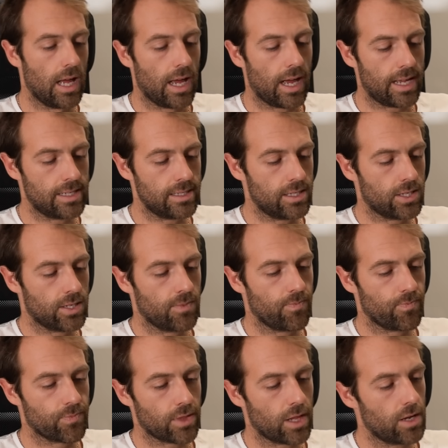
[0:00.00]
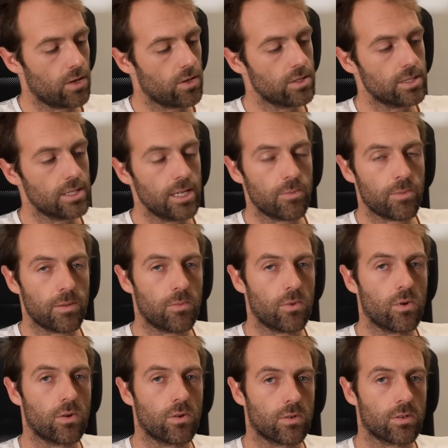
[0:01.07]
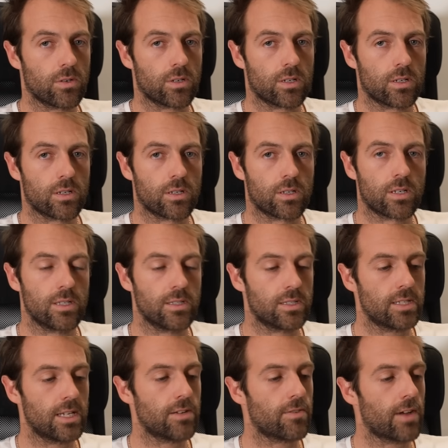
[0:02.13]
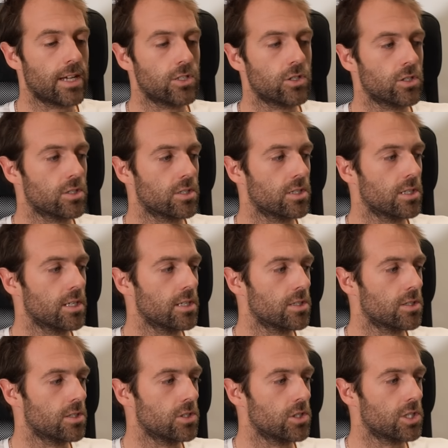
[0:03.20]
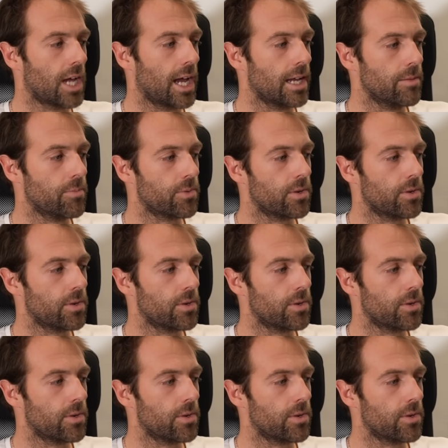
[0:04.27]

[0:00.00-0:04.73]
And honestly a bit more consideration to the shape.